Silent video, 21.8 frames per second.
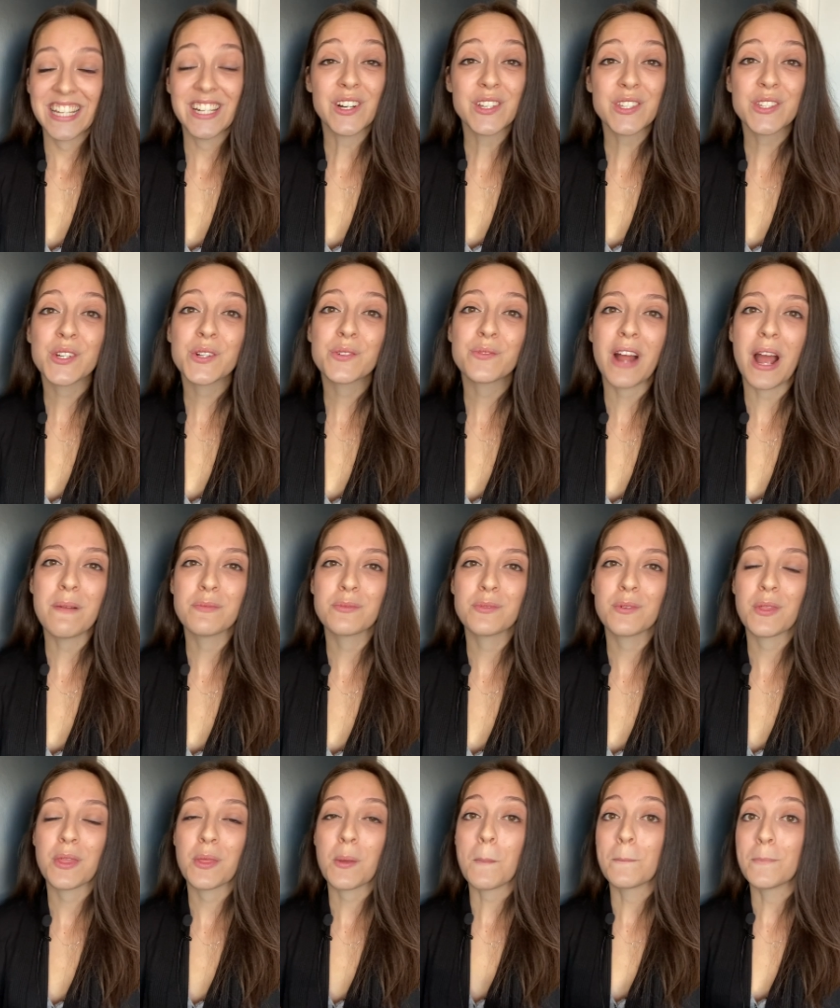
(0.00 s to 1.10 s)
also rhymes
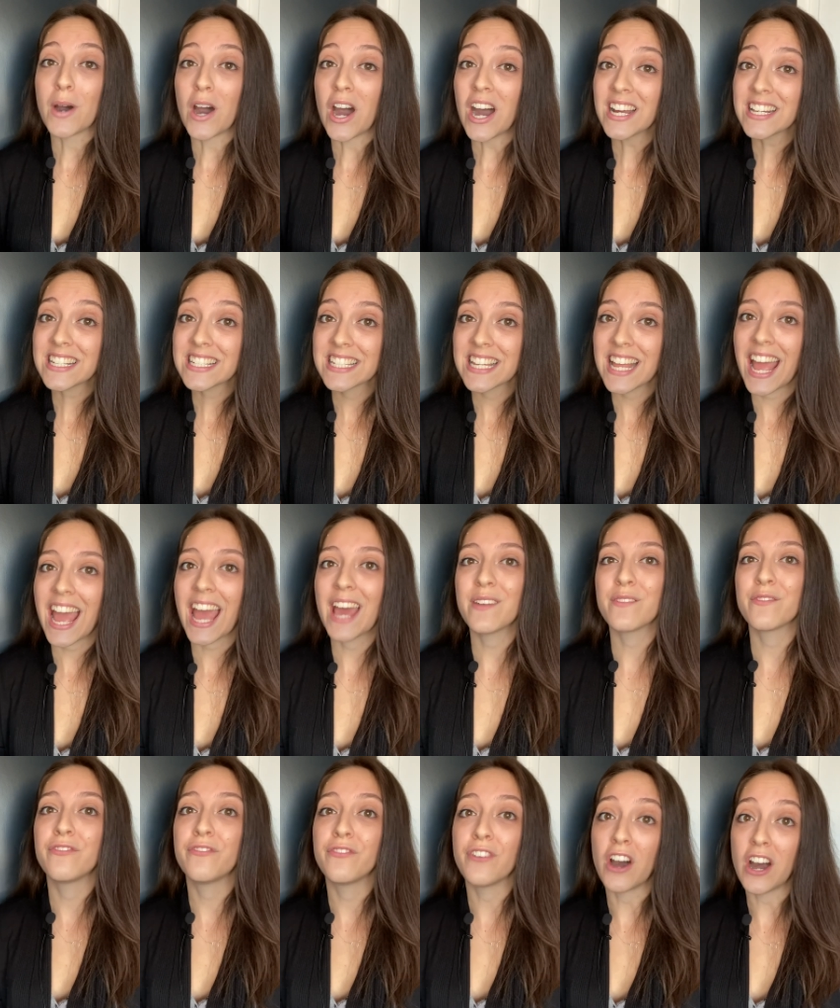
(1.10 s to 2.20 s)
with bought and
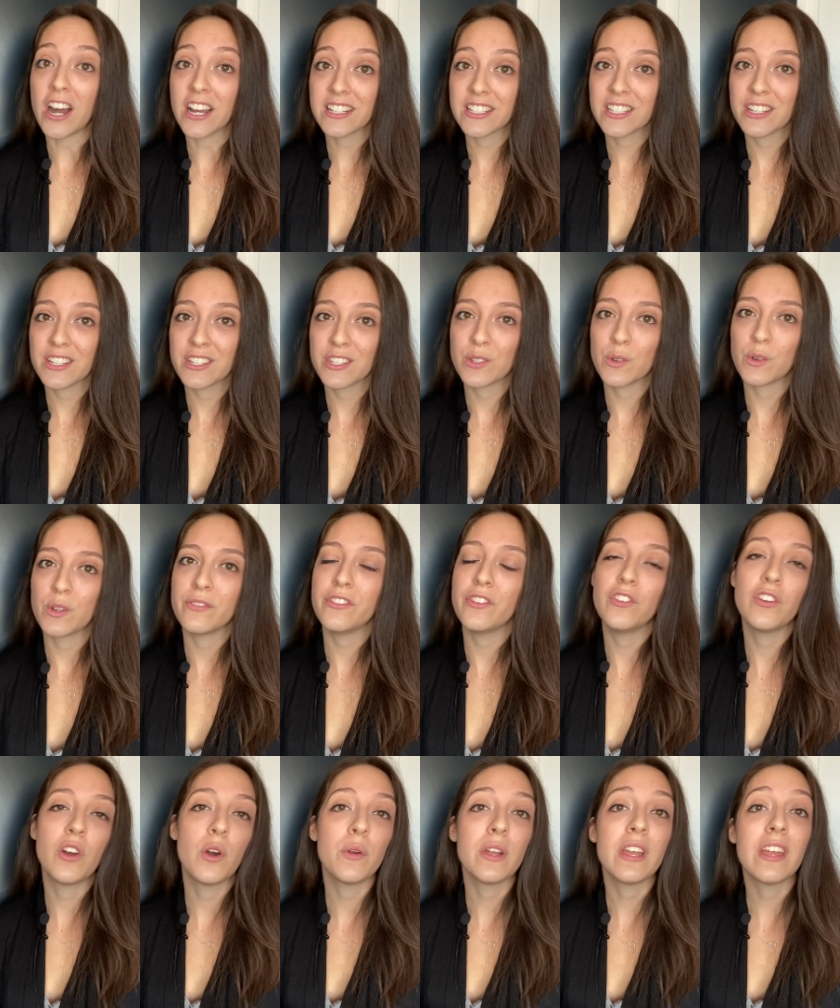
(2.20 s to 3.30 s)
fought, so if you
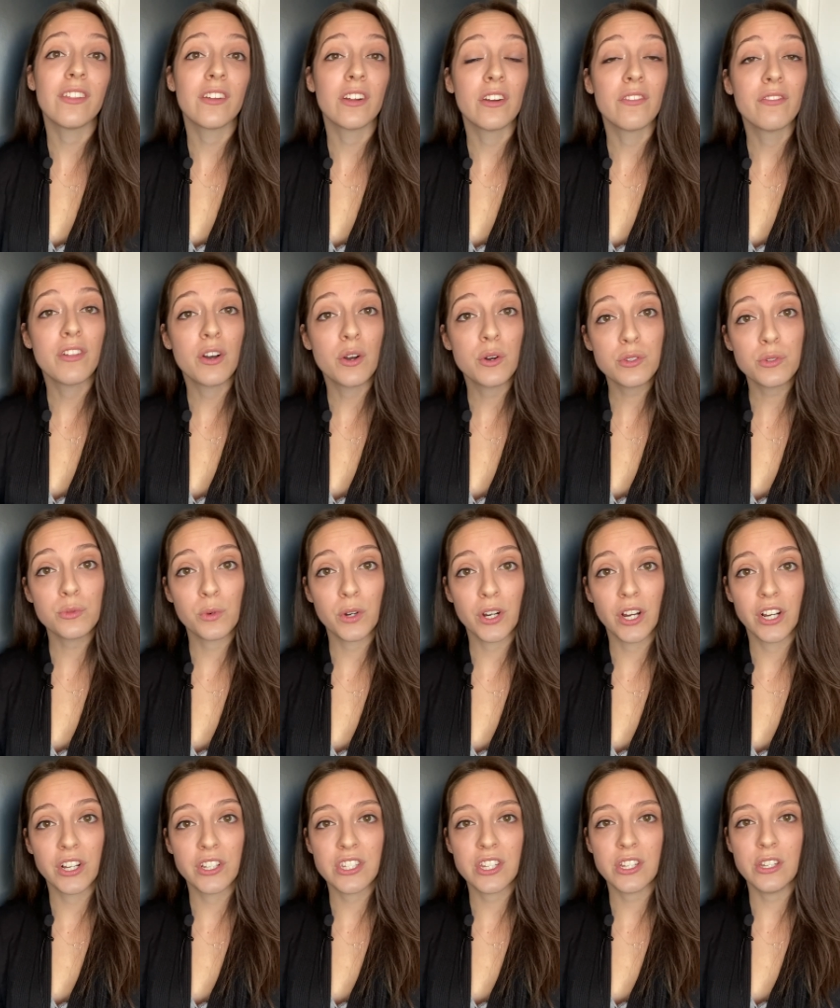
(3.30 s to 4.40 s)
know either of those
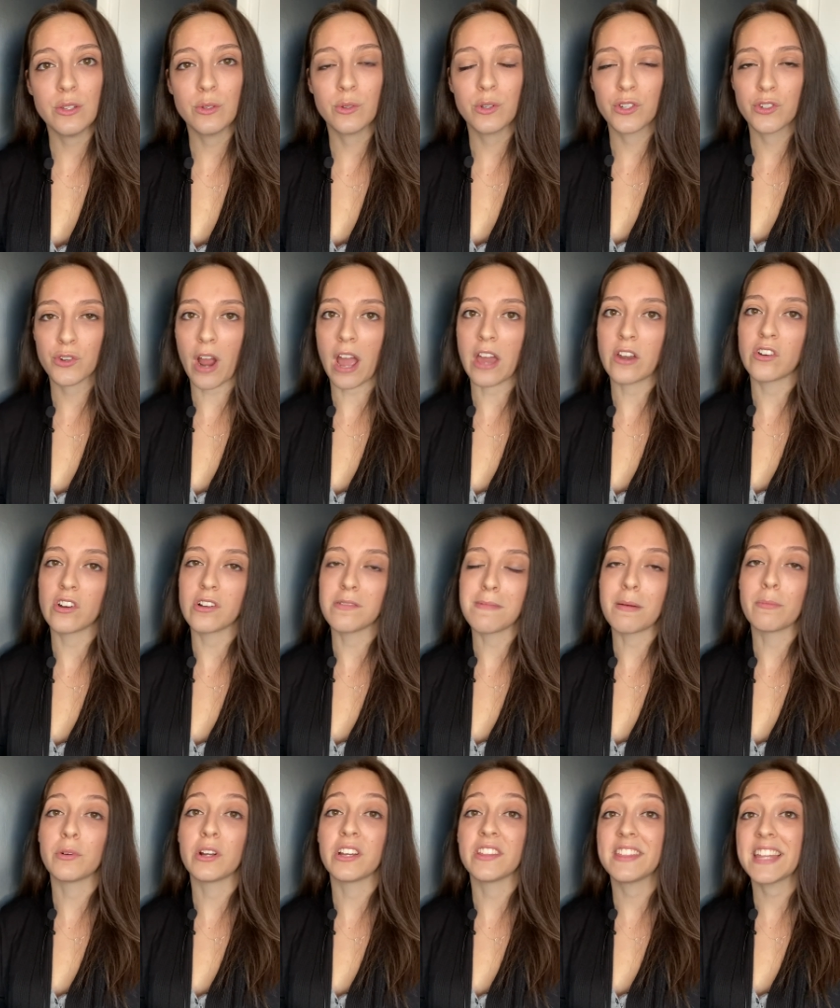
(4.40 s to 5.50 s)
words, you could try to
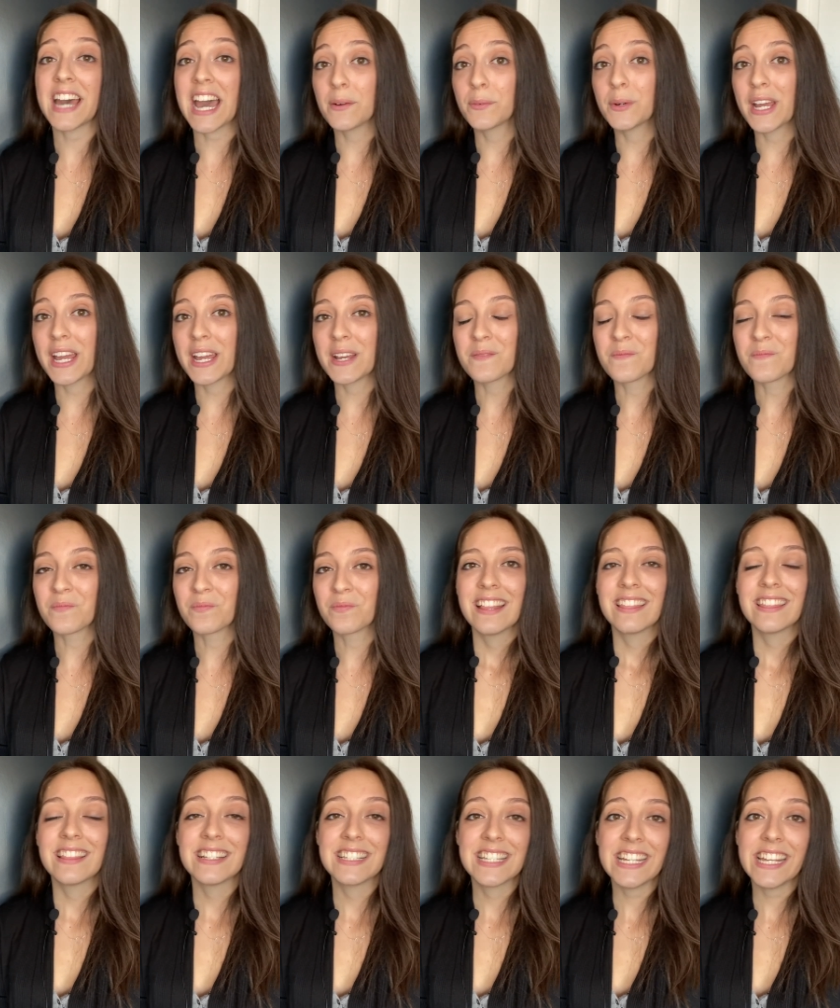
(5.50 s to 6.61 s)
remember it that way.
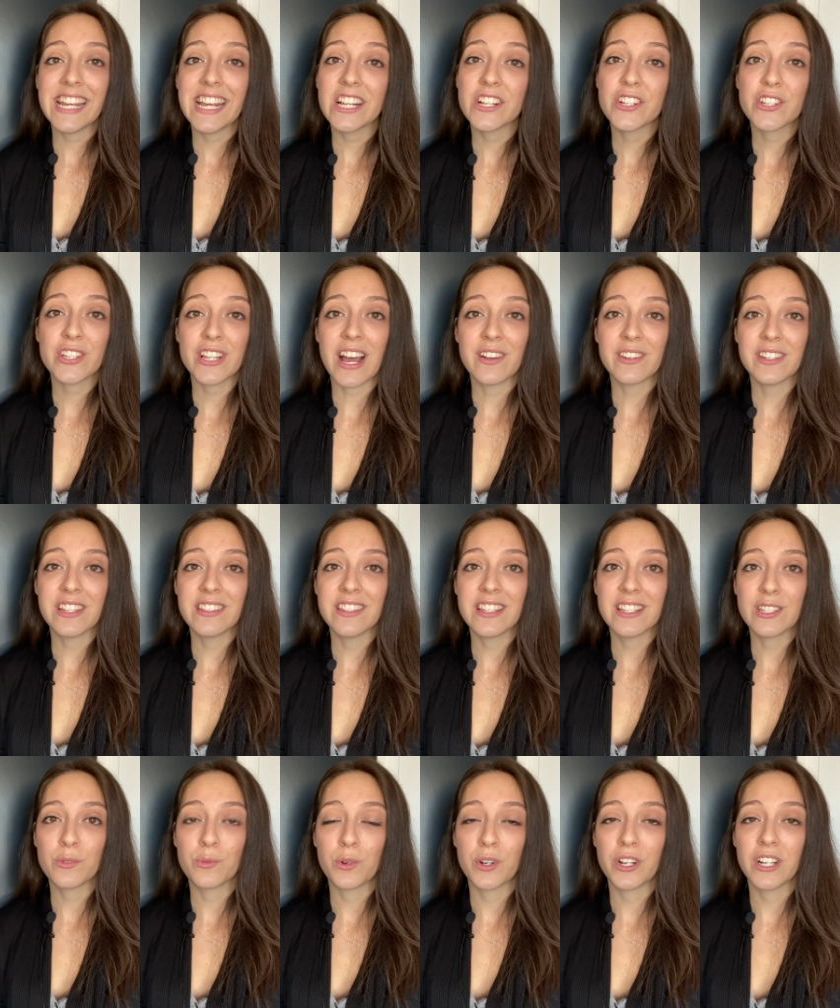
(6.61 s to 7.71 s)
The T H sound in
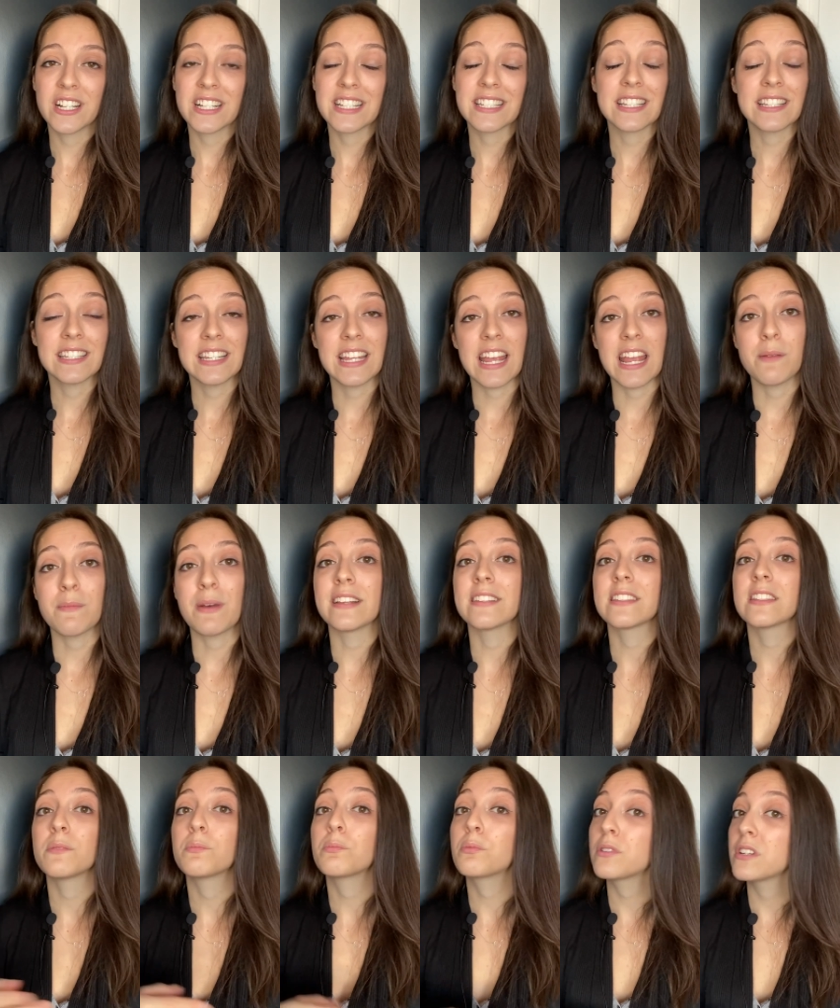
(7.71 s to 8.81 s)
this word is the same as
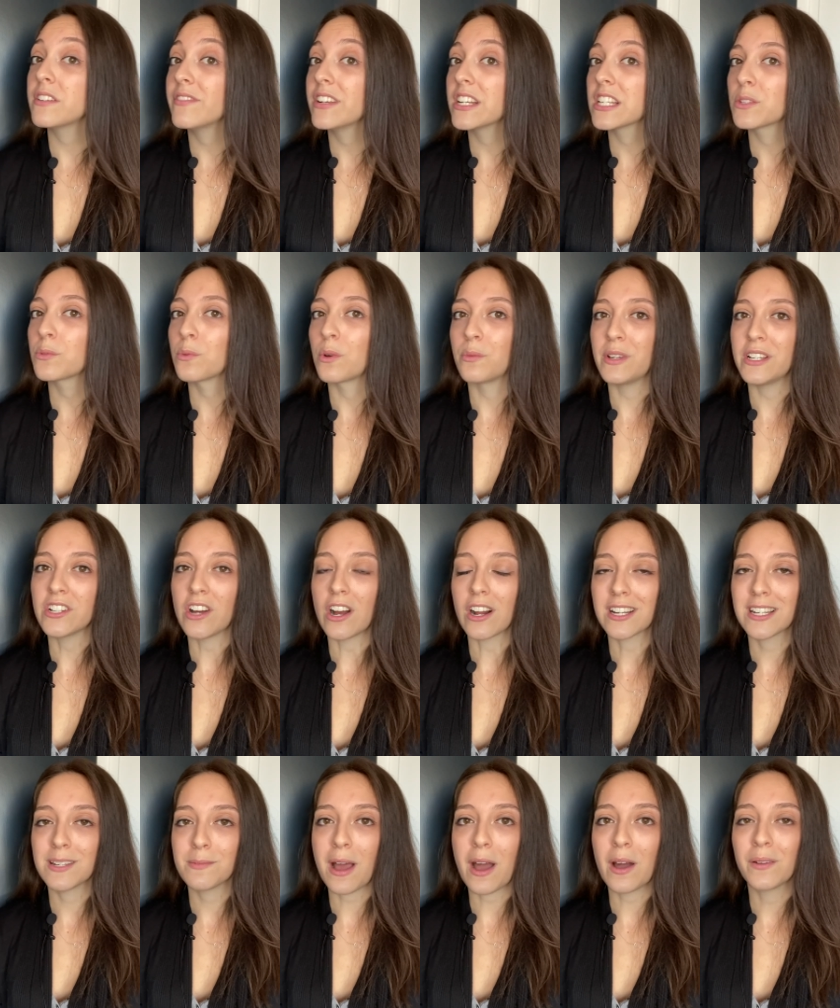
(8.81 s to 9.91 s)
the previous one we
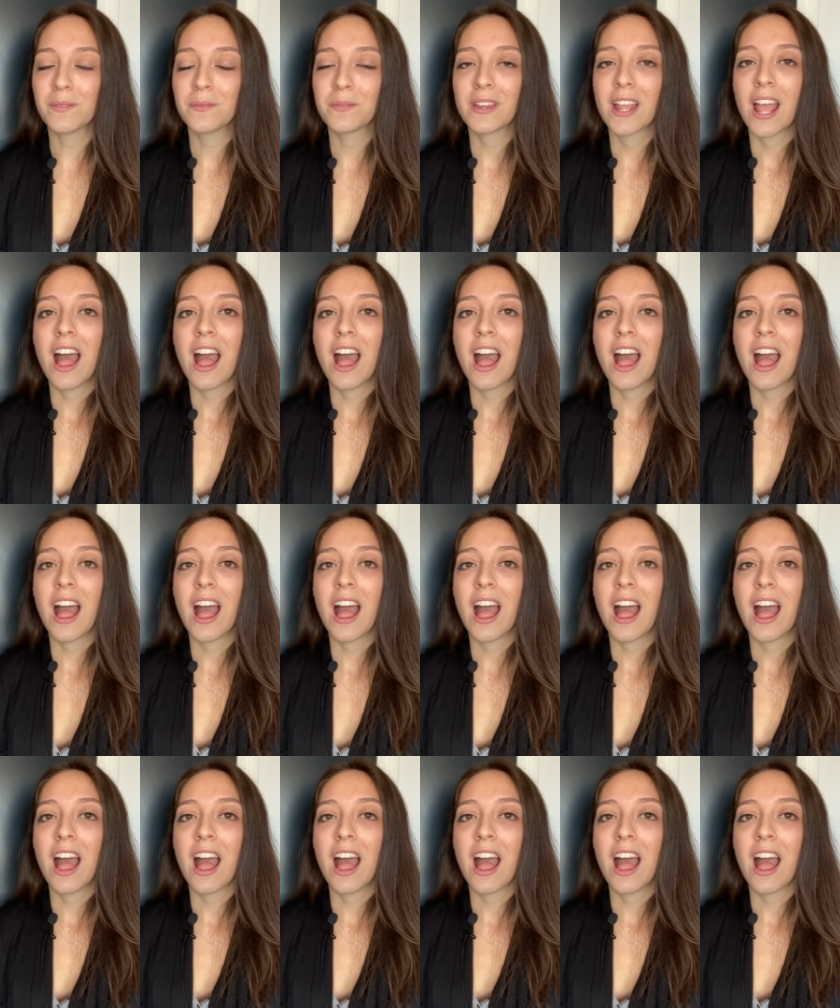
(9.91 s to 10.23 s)
talked about.